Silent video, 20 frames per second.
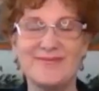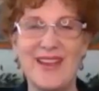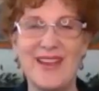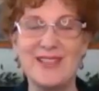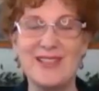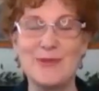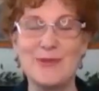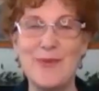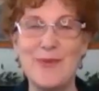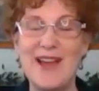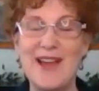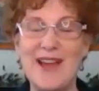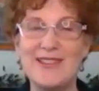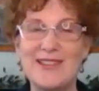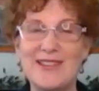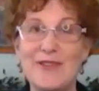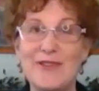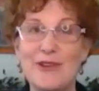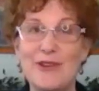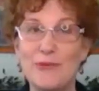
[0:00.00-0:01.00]
expands
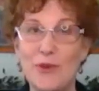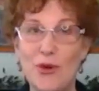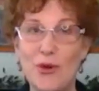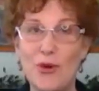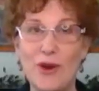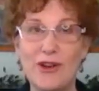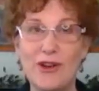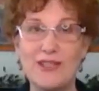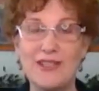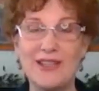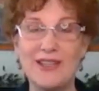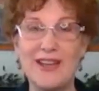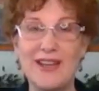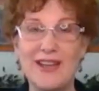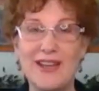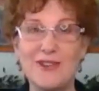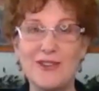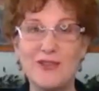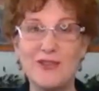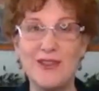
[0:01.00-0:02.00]
even more to the
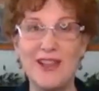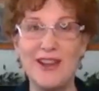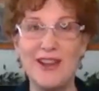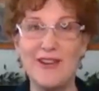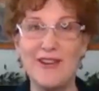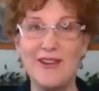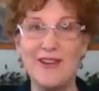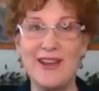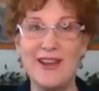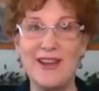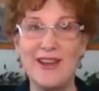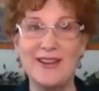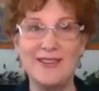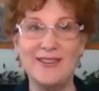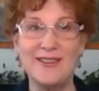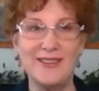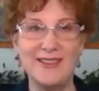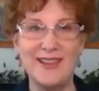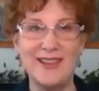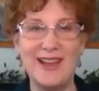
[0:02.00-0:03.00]
country that you're in,
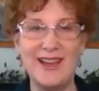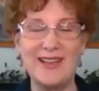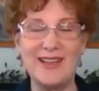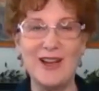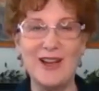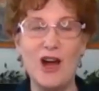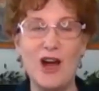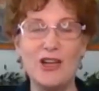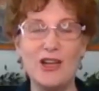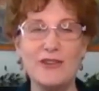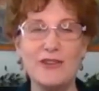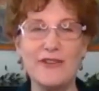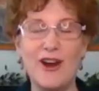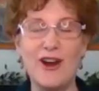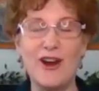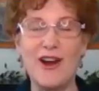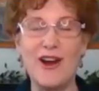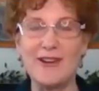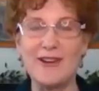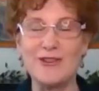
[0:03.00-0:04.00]
and all of
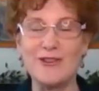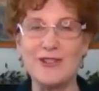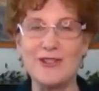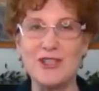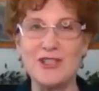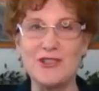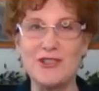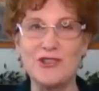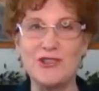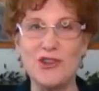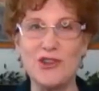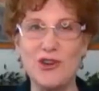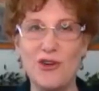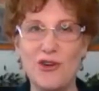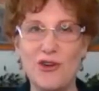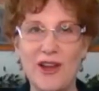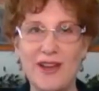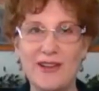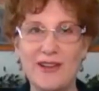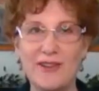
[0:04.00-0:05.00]
our energies
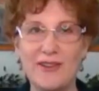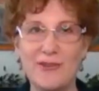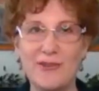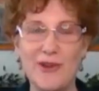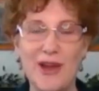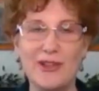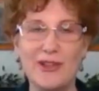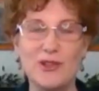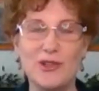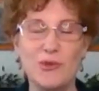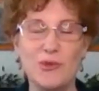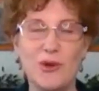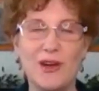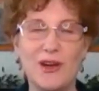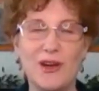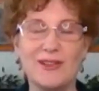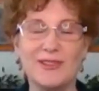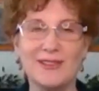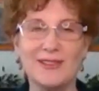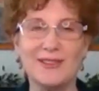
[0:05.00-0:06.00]
join throughout the
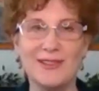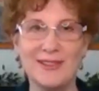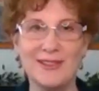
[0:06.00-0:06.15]
world.